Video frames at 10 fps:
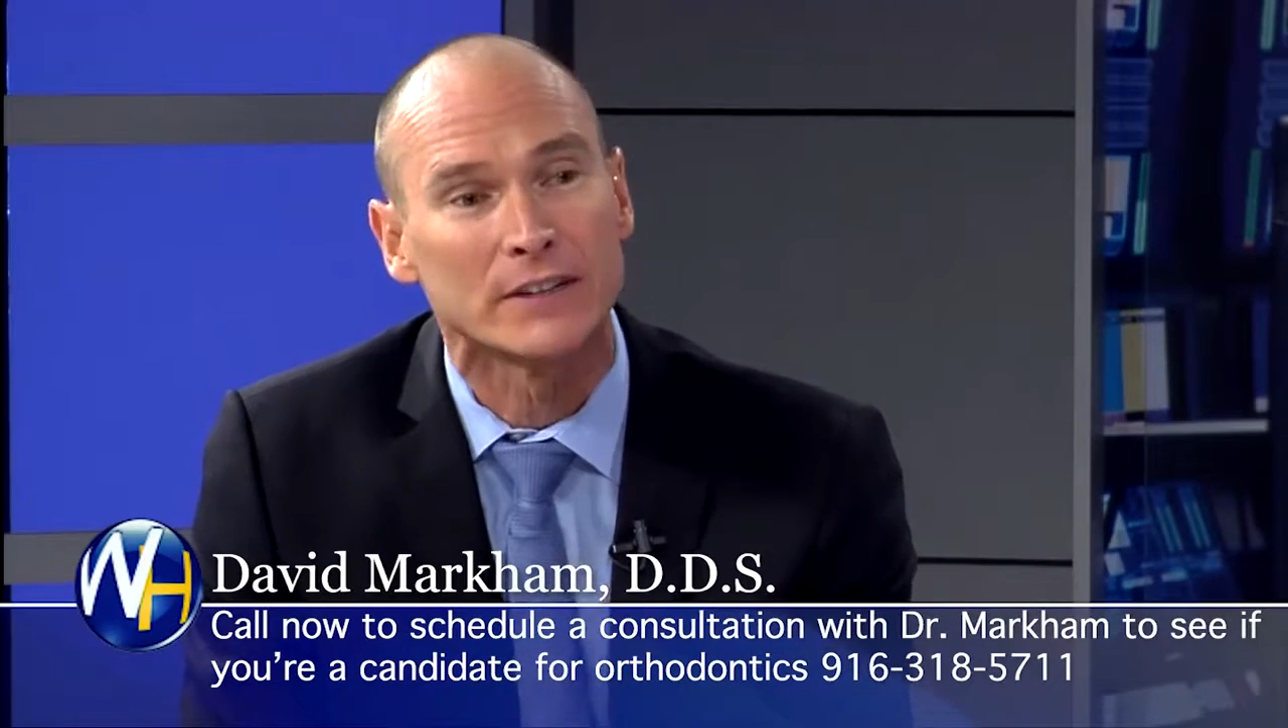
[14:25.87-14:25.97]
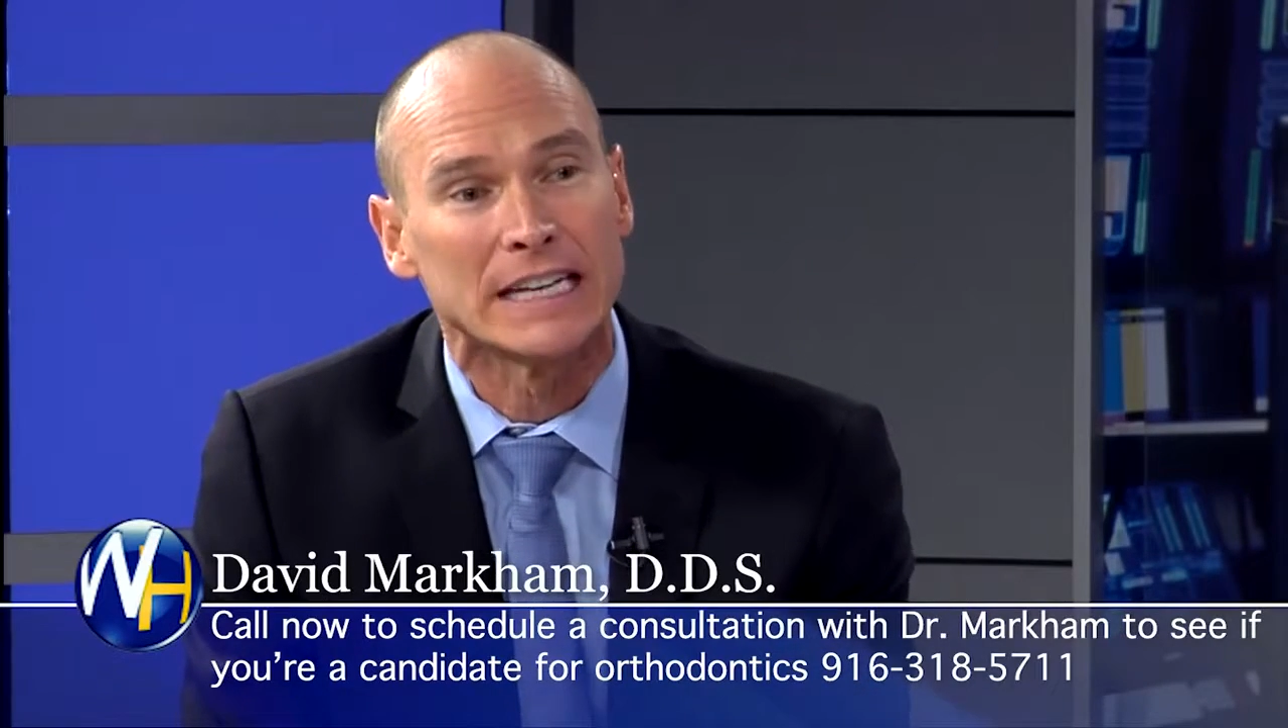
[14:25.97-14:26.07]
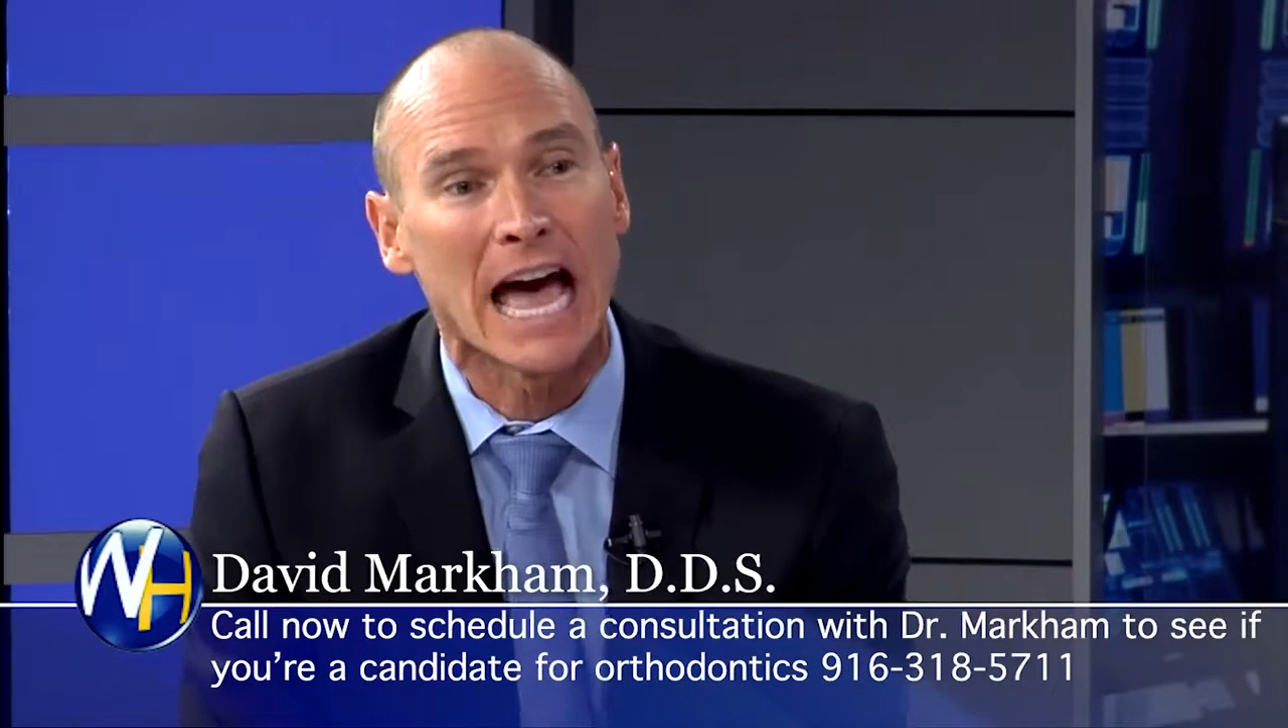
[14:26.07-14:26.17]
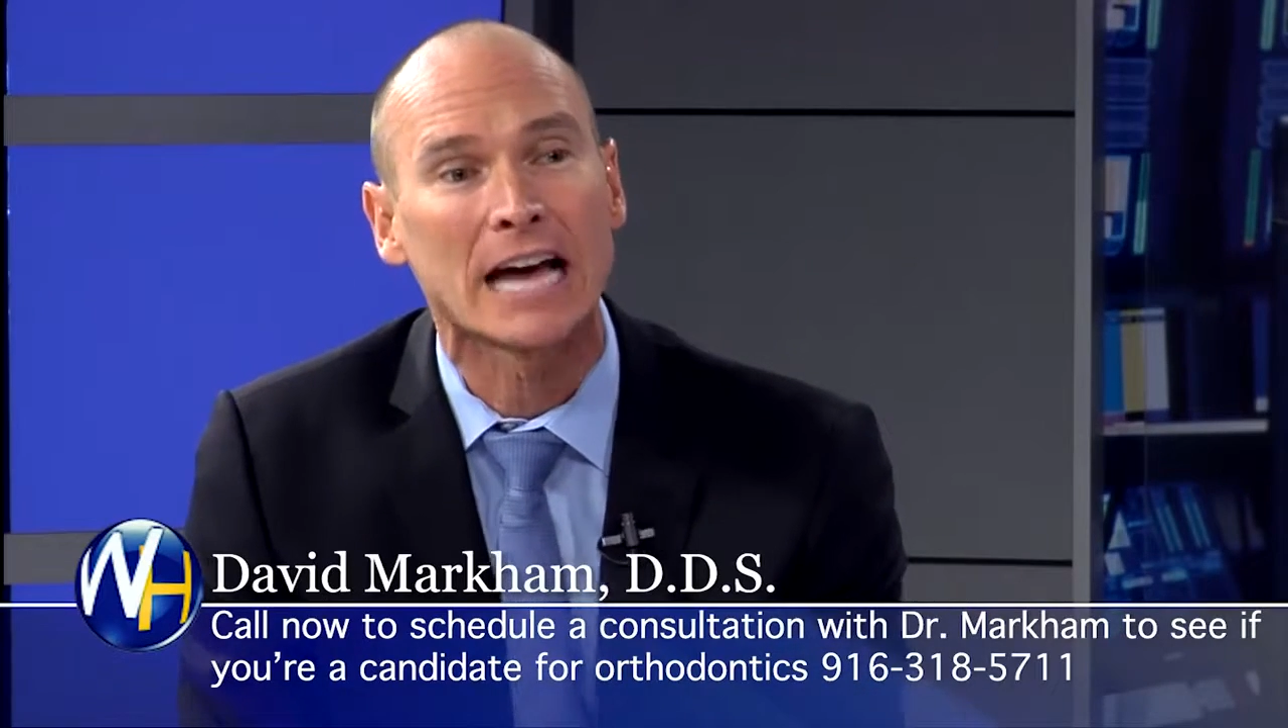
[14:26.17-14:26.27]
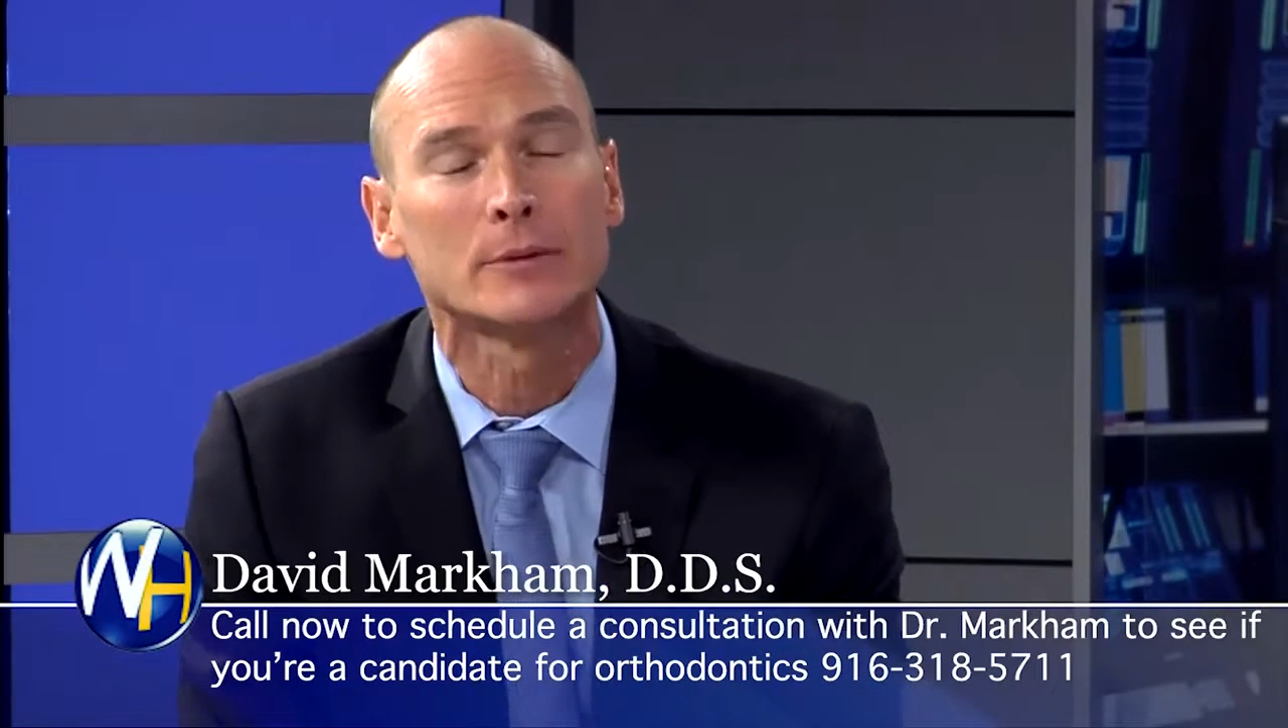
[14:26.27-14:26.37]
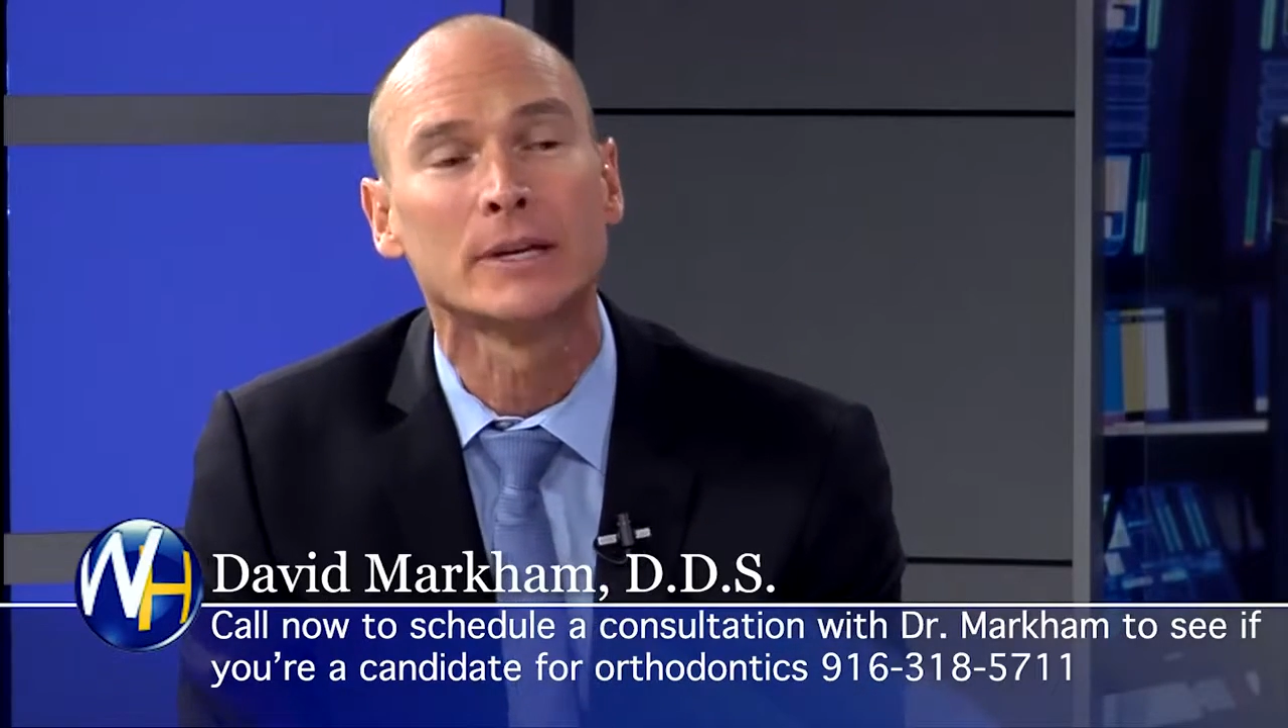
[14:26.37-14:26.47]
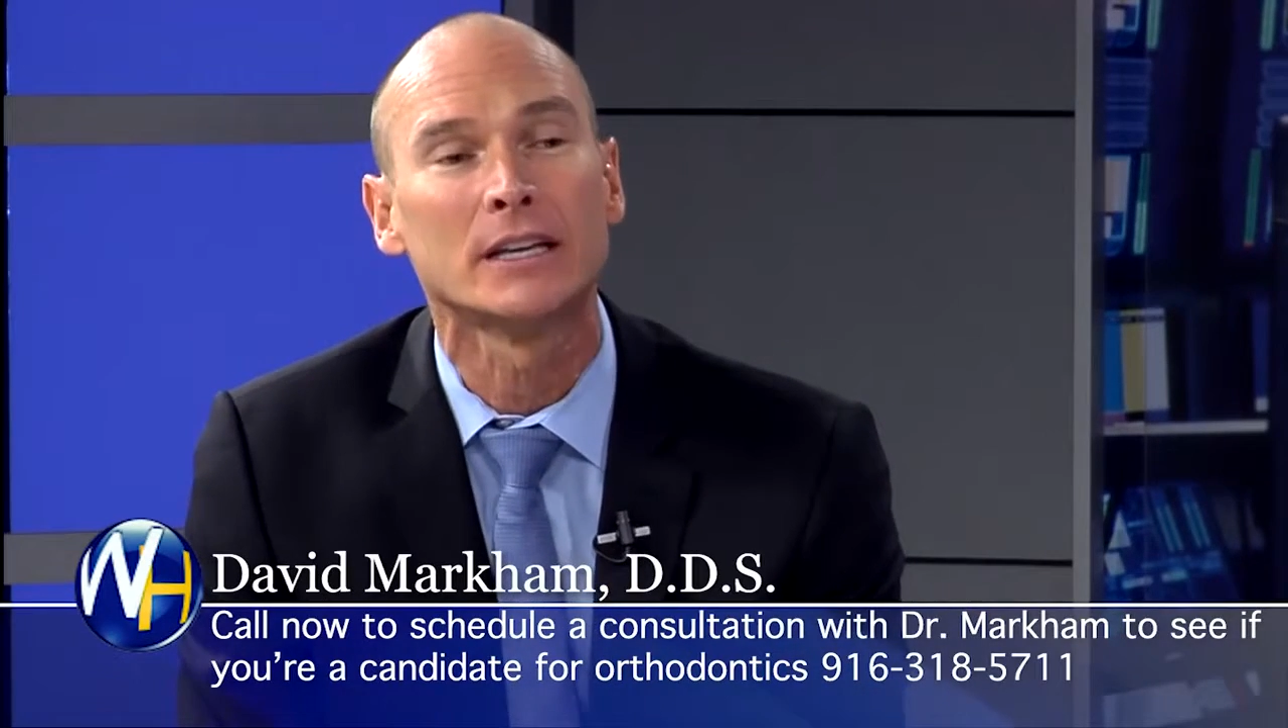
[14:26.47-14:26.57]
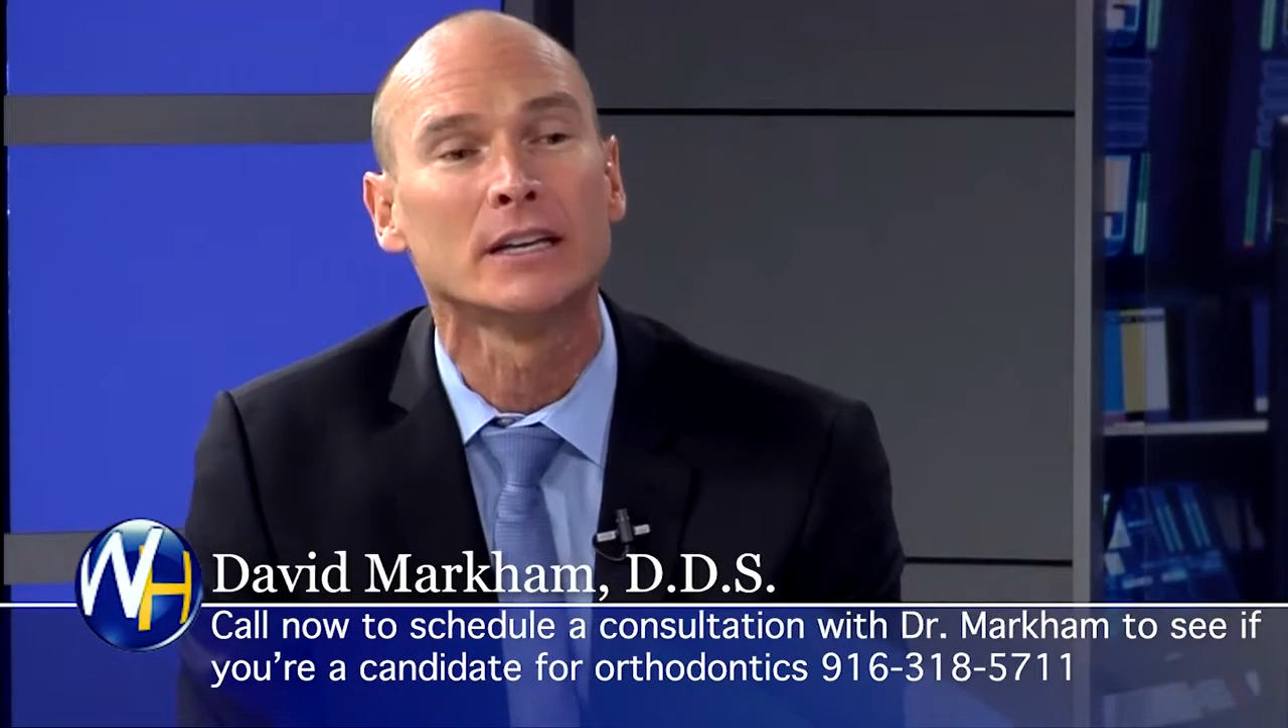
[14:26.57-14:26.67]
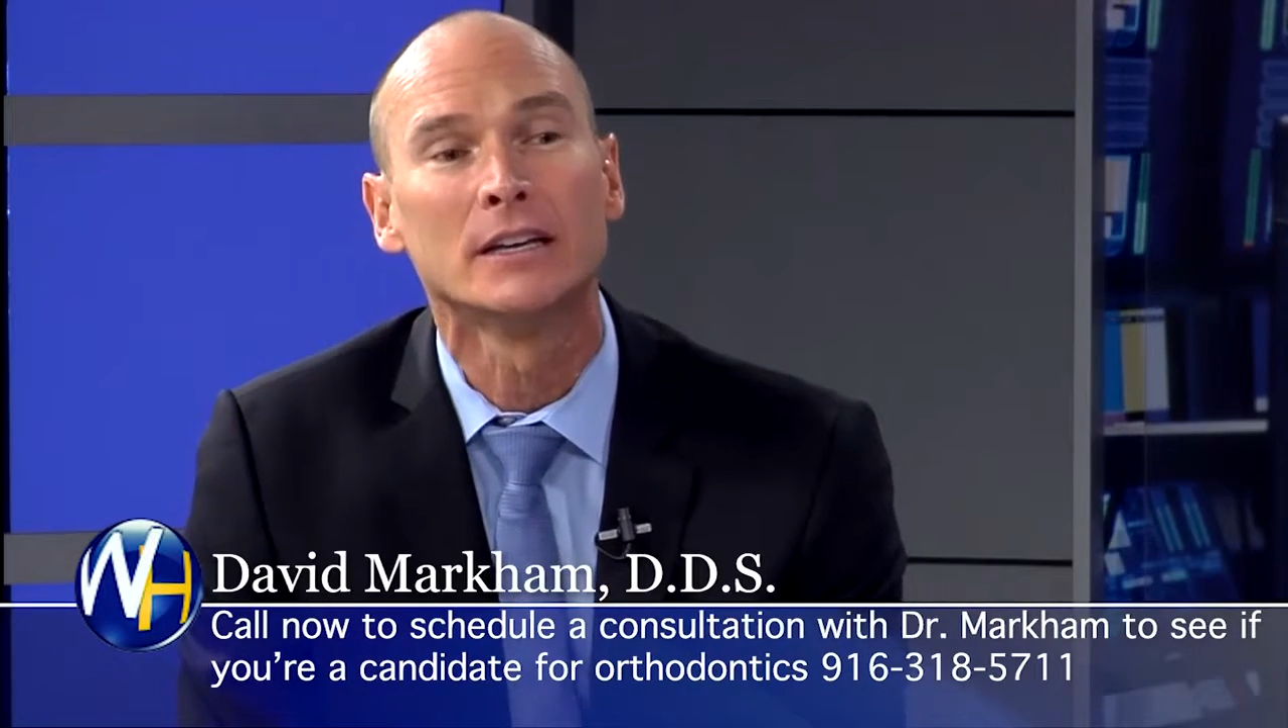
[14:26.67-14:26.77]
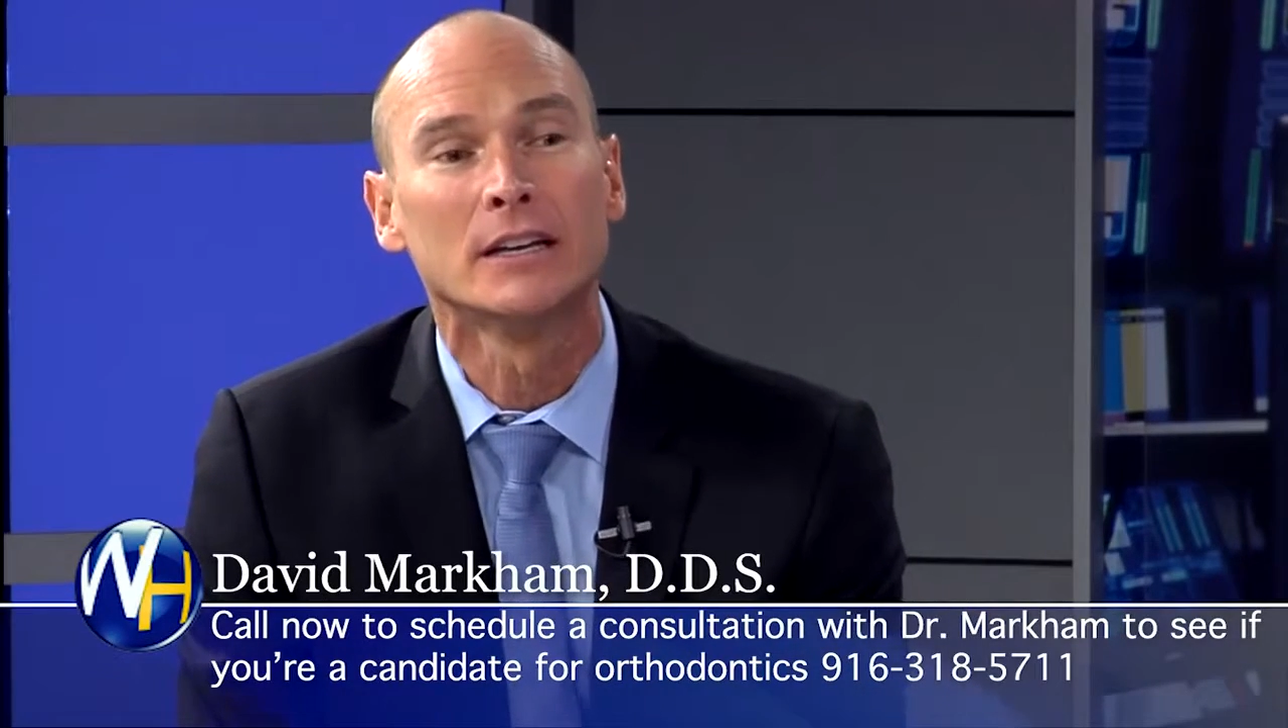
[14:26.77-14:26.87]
anatomy,